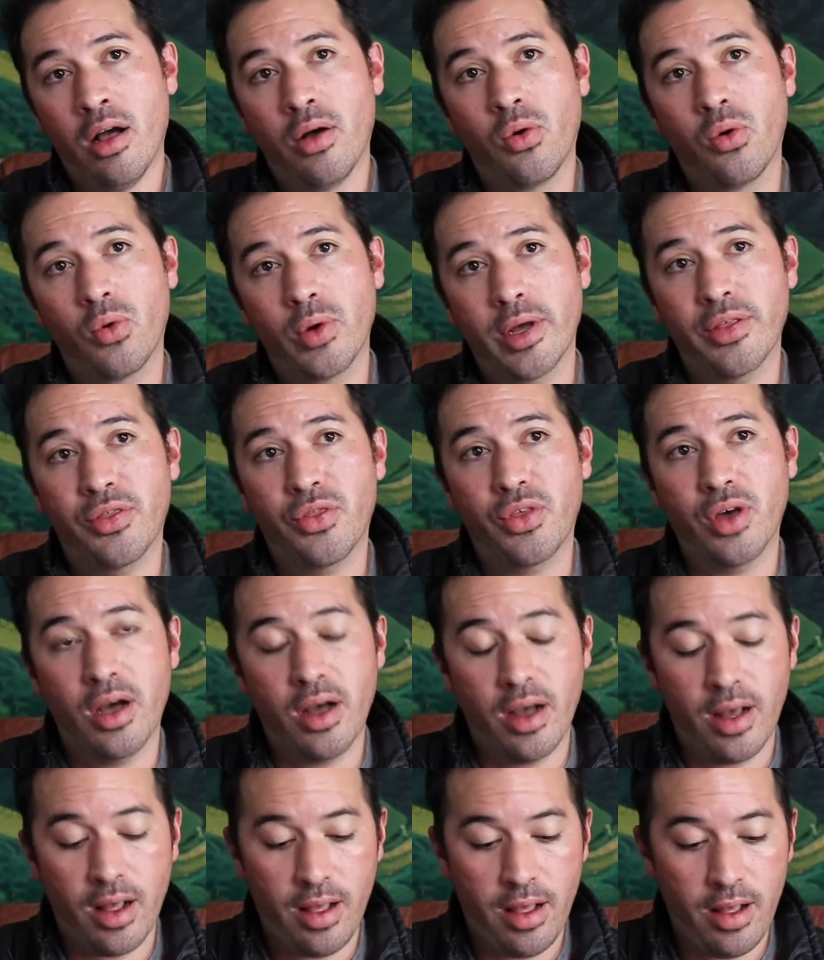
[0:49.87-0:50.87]
With
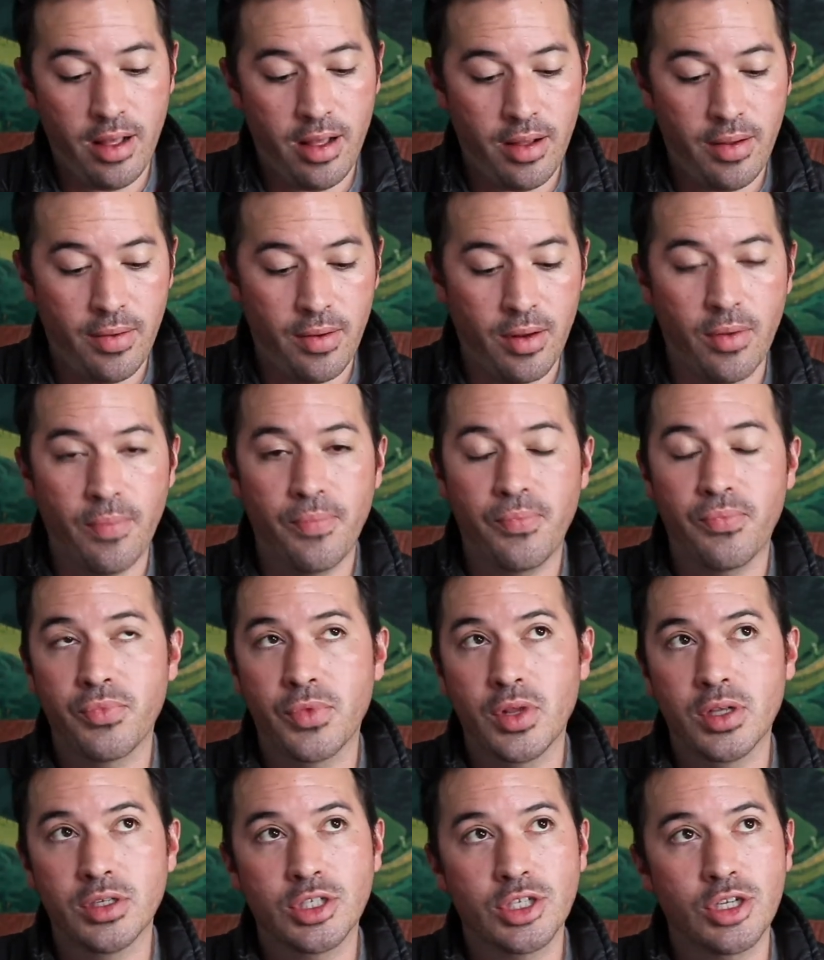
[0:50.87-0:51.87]

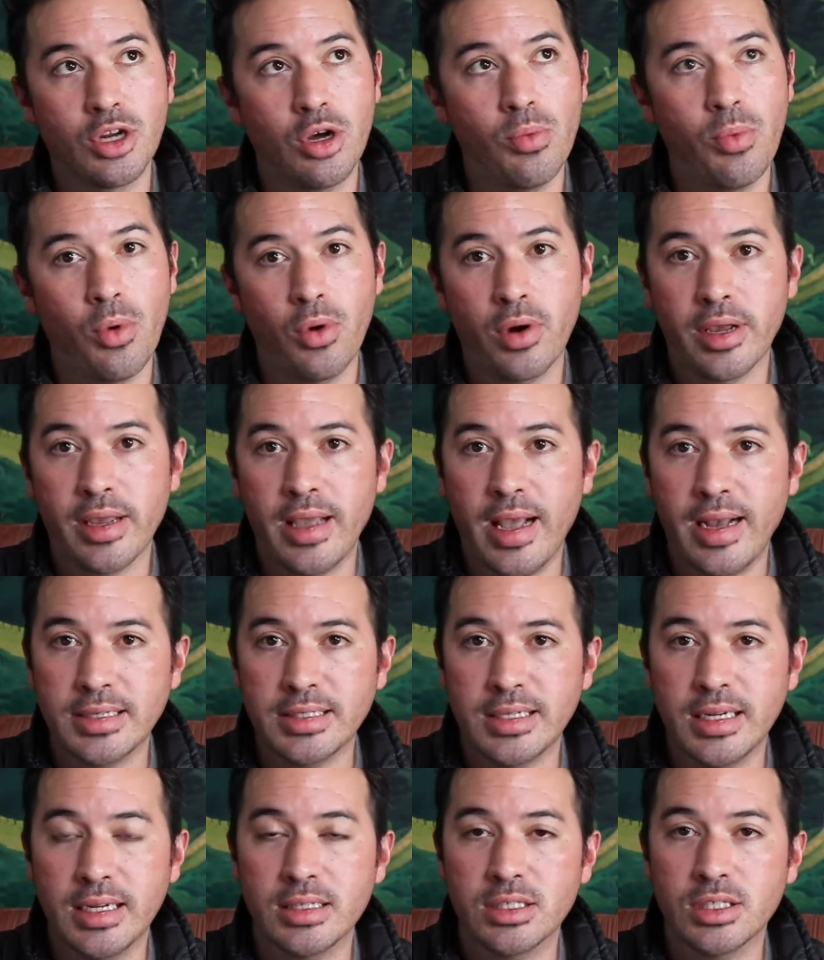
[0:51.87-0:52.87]
snowboarding
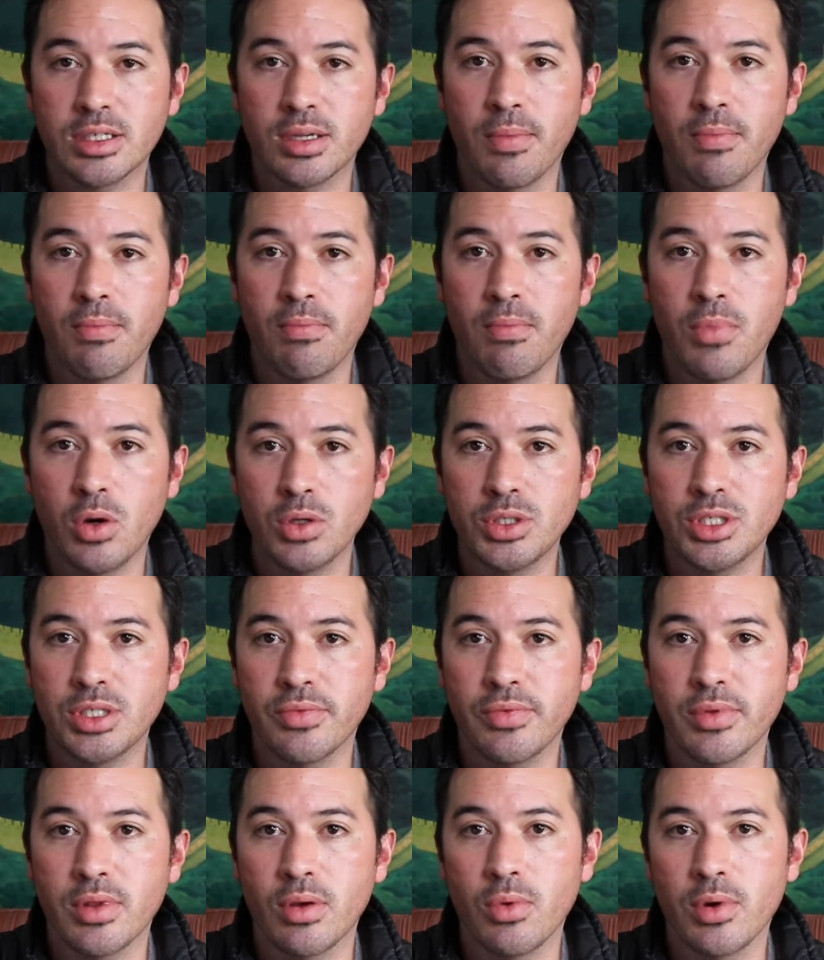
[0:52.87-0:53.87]
accidents,
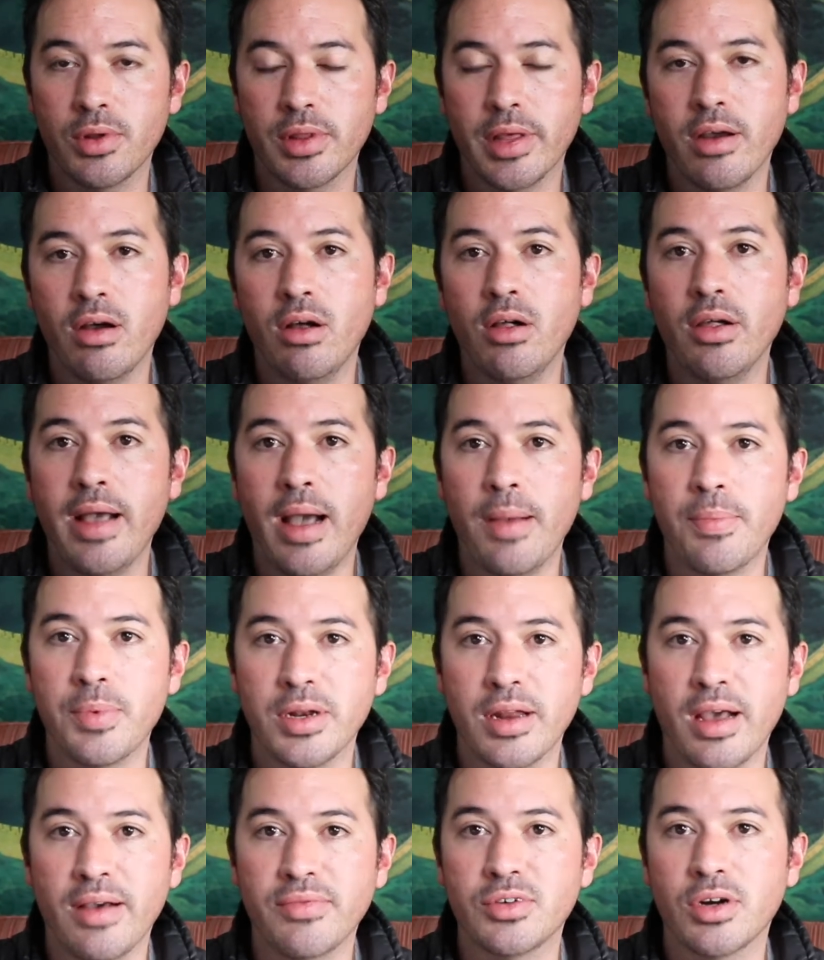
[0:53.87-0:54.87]
they all
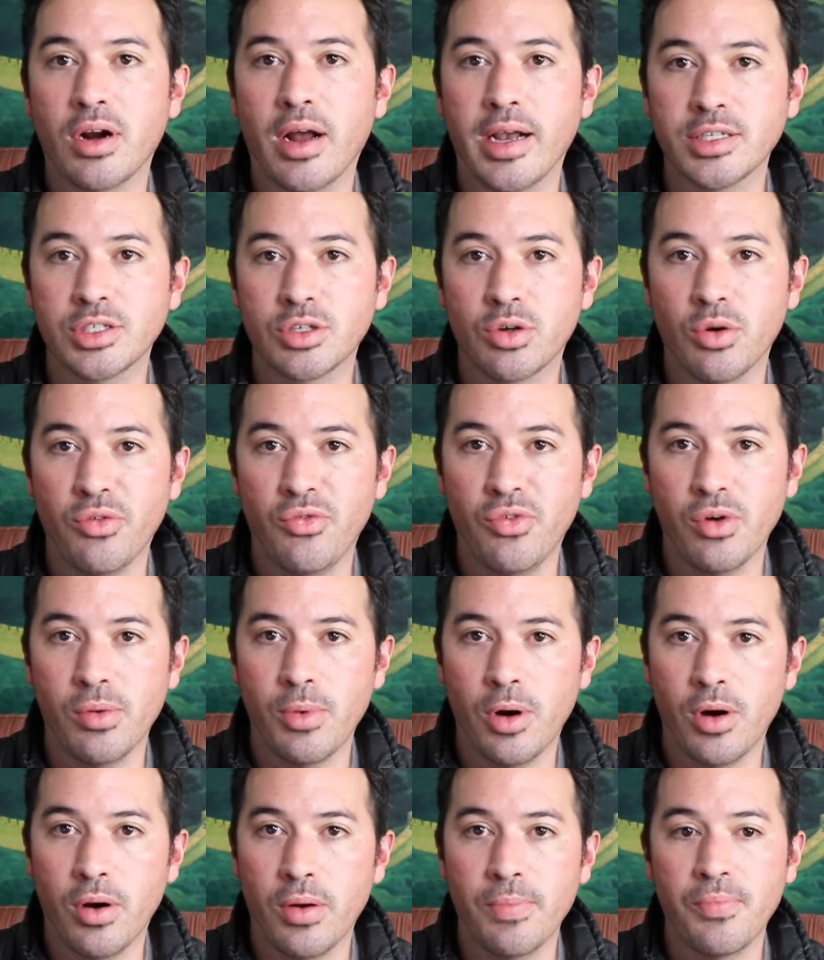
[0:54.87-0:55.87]
happened after high school
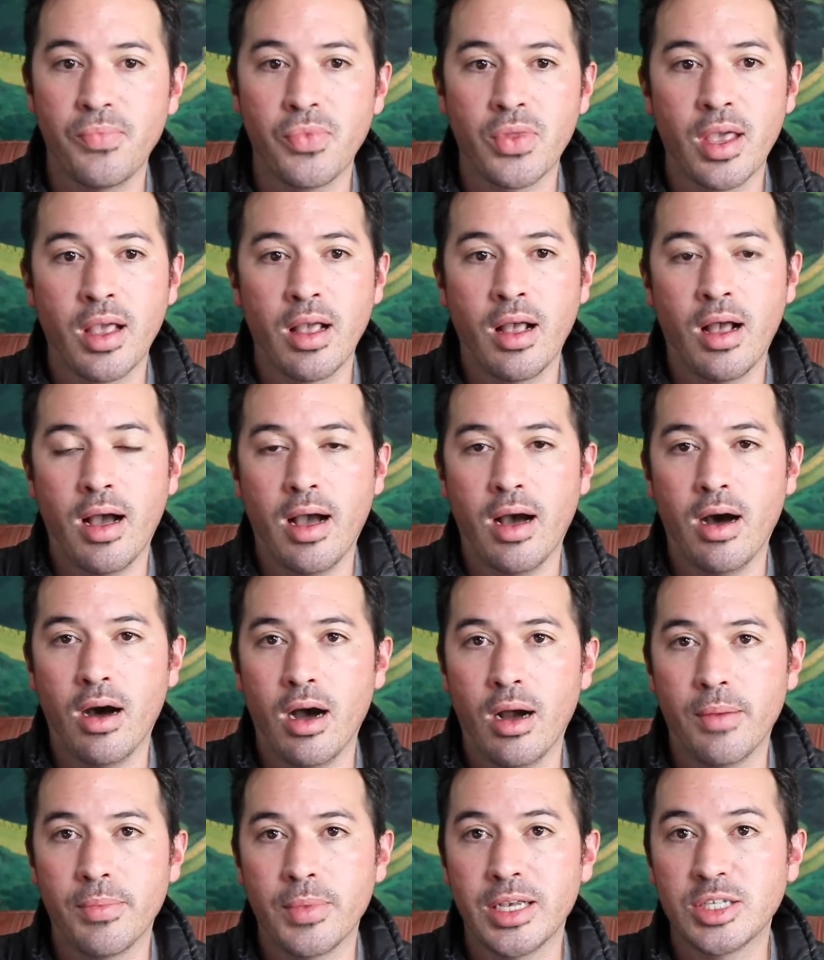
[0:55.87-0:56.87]
football.
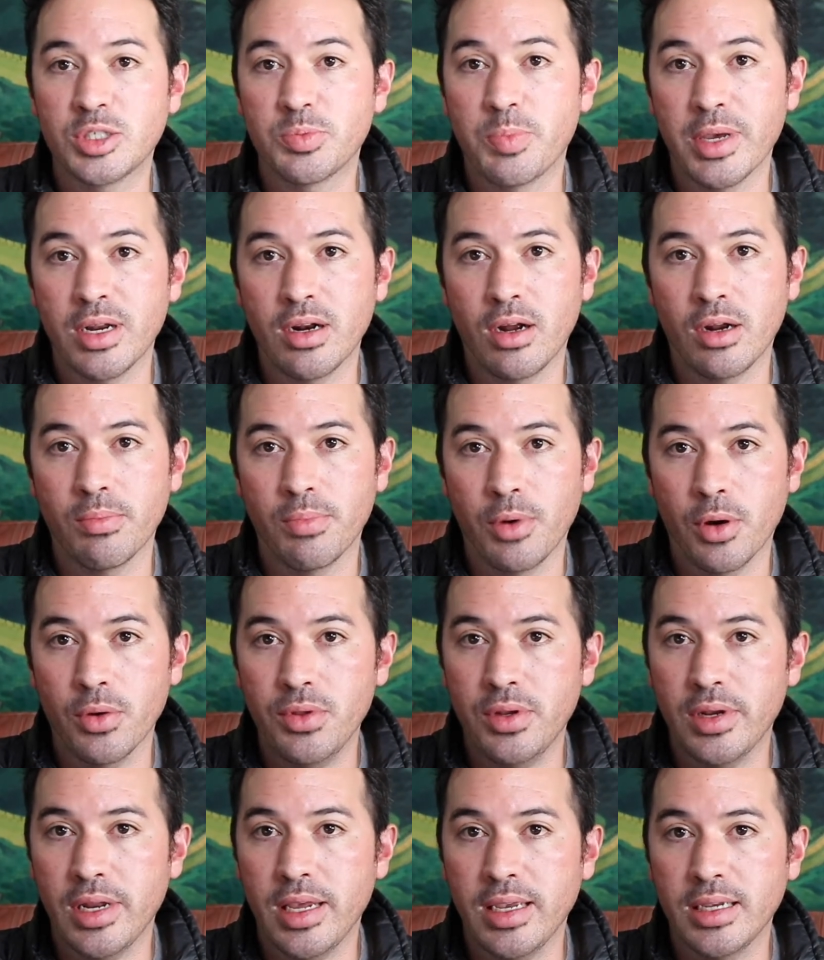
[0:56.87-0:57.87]
It's been on
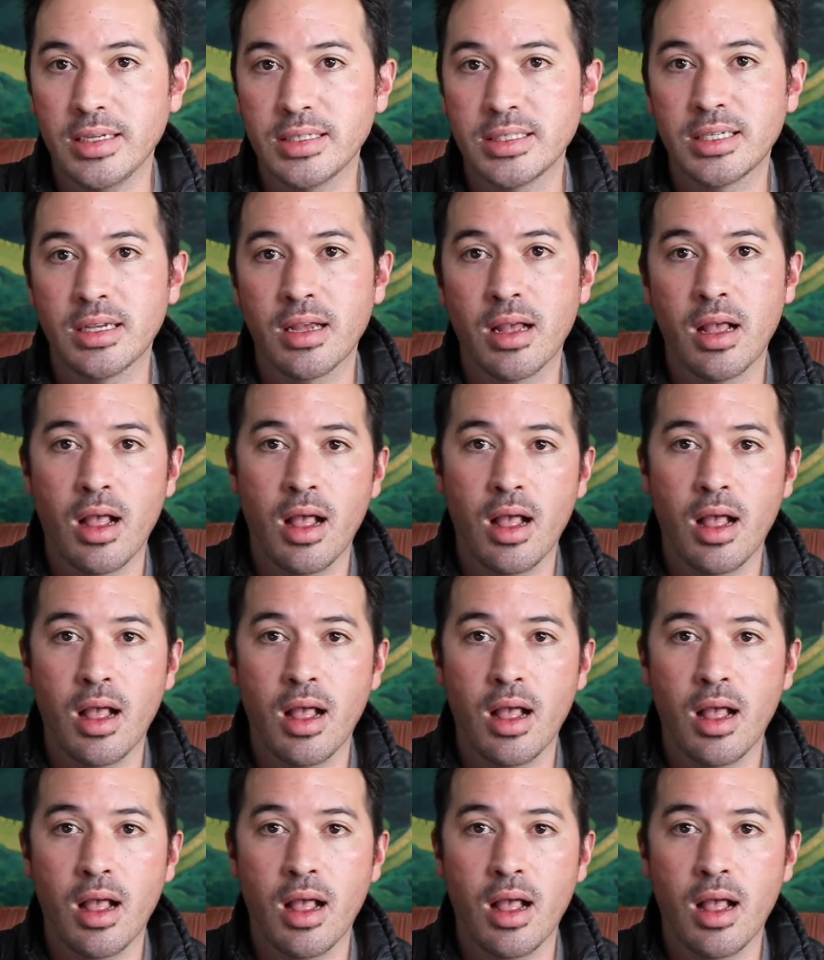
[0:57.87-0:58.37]
both knees.